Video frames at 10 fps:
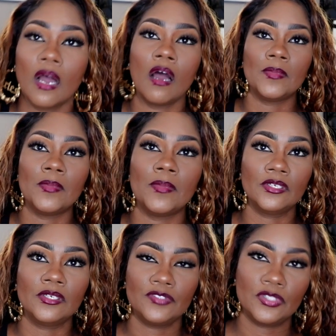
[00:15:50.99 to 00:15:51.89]
It still
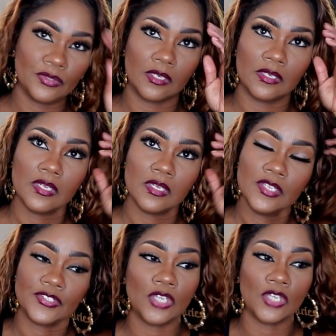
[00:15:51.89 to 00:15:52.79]
gives you the
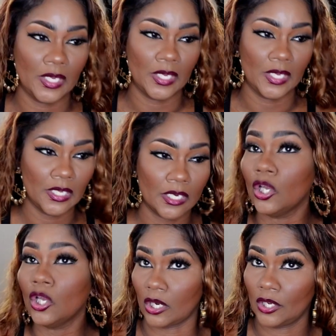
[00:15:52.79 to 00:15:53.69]
sew-in
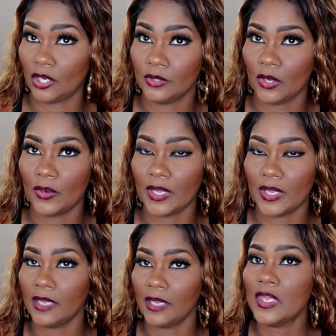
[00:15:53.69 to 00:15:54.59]
look.
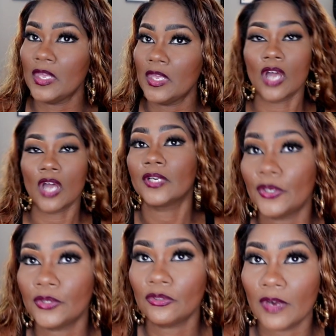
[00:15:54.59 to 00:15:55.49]
Okay, so I'm going to
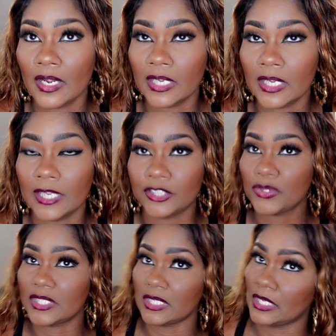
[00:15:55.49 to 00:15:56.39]
turn around and let you
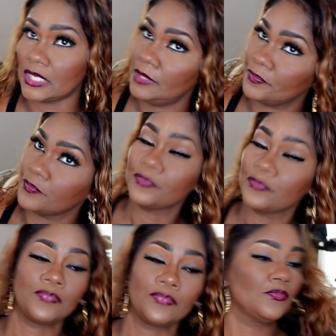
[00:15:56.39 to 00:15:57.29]
see.
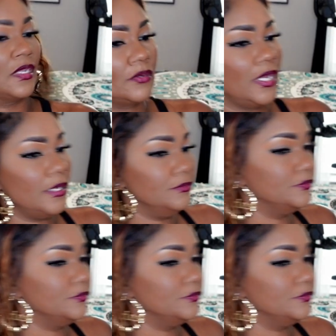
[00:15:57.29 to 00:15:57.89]
Okay,